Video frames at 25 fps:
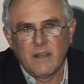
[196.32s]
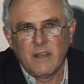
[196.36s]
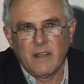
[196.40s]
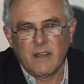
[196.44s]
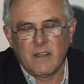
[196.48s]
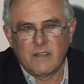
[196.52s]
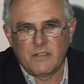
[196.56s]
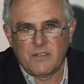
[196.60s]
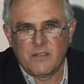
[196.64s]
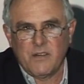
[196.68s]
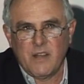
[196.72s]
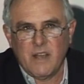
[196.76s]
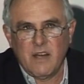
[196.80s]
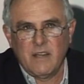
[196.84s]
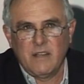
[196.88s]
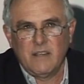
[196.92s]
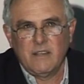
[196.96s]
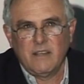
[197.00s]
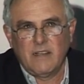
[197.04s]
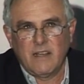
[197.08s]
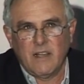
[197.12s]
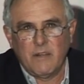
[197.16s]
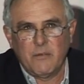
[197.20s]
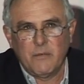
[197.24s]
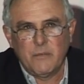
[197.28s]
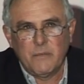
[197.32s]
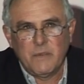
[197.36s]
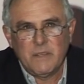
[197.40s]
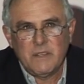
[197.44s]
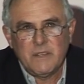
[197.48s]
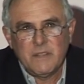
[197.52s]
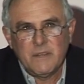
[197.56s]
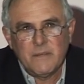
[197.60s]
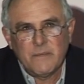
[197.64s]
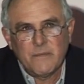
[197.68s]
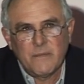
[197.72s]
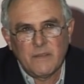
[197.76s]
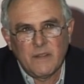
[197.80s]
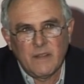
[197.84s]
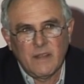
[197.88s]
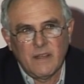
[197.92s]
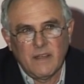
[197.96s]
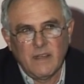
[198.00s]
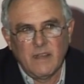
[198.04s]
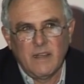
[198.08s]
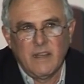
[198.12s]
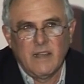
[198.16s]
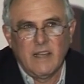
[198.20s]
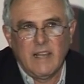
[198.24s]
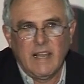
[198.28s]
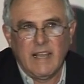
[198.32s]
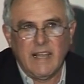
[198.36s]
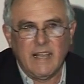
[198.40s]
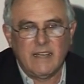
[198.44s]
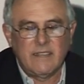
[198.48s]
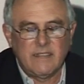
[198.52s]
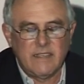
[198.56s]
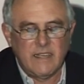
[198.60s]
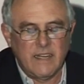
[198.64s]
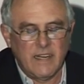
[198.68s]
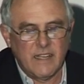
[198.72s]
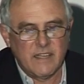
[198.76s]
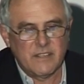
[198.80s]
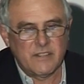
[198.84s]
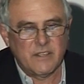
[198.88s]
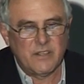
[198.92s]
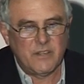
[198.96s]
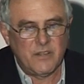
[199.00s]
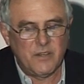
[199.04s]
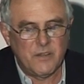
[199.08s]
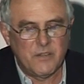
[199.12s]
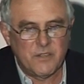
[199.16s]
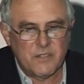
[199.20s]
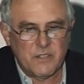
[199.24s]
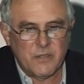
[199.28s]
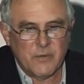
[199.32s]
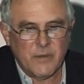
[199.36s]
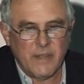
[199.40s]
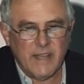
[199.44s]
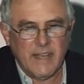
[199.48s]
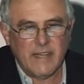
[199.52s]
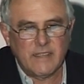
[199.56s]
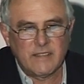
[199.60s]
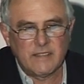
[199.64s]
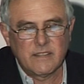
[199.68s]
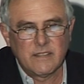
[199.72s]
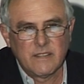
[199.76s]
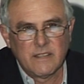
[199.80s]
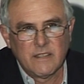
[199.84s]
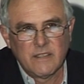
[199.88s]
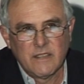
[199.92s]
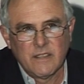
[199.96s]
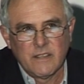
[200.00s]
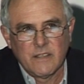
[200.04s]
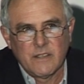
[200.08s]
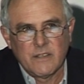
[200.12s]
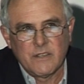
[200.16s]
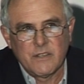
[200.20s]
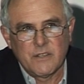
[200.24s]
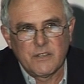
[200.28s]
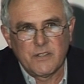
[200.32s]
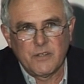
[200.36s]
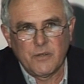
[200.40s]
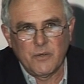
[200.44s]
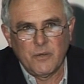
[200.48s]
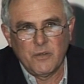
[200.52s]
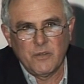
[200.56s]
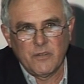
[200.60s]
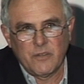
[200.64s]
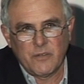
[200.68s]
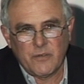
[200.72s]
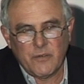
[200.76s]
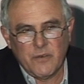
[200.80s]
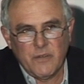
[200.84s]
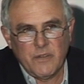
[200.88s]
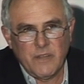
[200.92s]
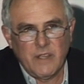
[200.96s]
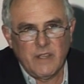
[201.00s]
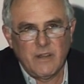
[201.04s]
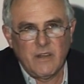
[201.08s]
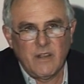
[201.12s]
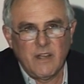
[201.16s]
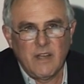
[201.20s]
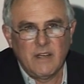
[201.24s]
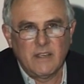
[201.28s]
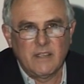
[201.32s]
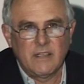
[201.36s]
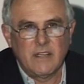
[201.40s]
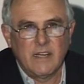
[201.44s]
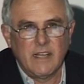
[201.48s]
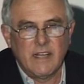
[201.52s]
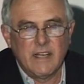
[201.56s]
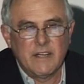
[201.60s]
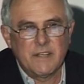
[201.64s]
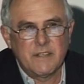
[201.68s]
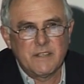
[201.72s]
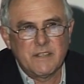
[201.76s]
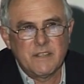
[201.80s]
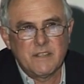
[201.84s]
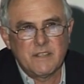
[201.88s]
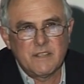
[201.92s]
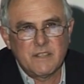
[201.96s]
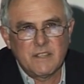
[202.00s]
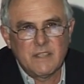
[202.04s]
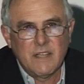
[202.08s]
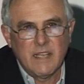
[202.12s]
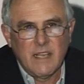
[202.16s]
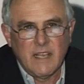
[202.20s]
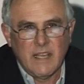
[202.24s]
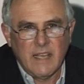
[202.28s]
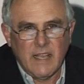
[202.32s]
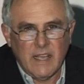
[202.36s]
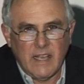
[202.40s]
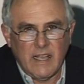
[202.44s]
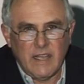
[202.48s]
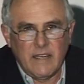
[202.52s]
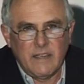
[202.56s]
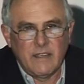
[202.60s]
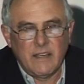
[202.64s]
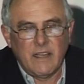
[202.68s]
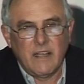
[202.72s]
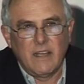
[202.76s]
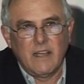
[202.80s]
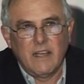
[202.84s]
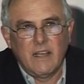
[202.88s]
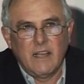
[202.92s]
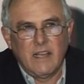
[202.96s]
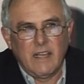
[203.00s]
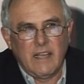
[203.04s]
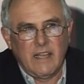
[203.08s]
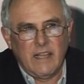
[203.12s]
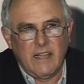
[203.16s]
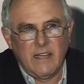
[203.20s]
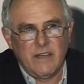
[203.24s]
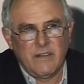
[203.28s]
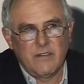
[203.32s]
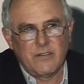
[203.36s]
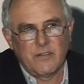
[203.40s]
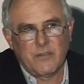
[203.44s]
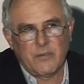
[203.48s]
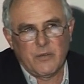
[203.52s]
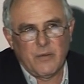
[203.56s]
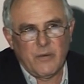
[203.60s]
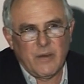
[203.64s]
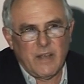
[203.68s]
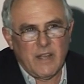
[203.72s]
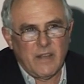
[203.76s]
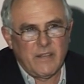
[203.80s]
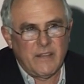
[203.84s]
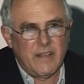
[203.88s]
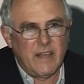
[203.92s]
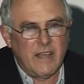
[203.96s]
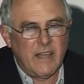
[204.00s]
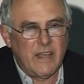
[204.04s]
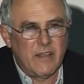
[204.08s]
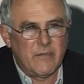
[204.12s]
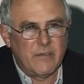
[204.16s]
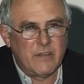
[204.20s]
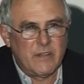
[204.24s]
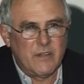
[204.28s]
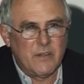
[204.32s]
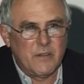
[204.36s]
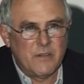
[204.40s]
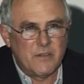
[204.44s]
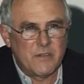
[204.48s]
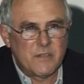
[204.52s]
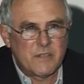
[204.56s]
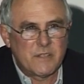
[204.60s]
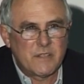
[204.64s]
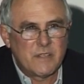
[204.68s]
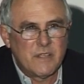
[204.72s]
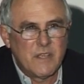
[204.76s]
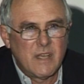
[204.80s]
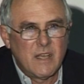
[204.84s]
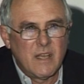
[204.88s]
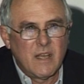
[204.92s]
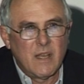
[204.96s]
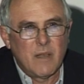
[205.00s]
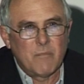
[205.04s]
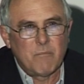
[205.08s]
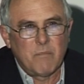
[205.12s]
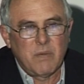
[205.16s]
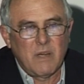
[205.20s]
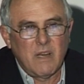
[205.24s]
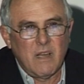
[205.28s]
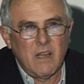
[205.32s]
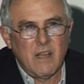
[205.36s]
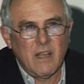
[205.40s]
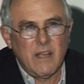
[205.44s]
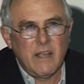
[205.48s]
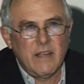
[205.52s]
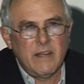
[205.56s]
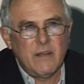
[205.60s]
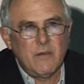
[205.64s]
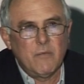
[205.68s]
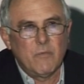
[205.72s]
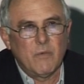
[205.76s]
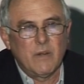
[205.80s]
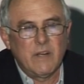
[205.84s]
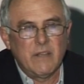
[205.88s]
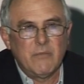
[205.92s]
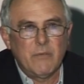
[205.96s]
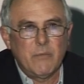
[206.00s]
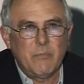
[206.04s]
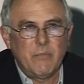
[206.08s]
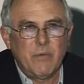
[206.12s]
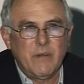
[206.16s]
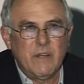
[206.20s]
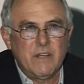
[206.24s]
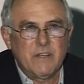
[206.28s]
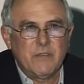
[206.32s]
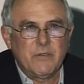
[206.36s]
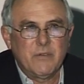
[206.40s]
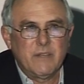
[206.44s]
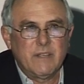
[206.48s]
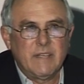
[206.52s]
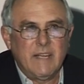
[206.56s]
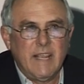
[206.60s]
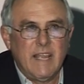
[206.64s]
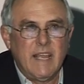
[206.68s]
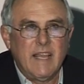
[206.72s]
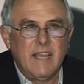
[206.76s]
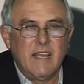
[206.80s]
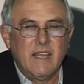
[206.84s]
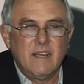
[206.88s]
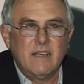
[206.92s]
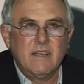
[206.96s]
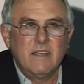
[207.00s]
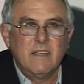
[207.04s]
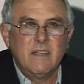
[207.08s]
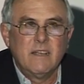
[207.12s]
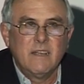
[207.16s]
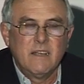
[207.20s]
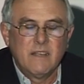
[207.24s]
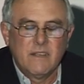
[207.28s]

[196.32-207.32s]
Australian government, acting as it used to act, should, through the United Nations and through other avenues, apply whatever pressure it can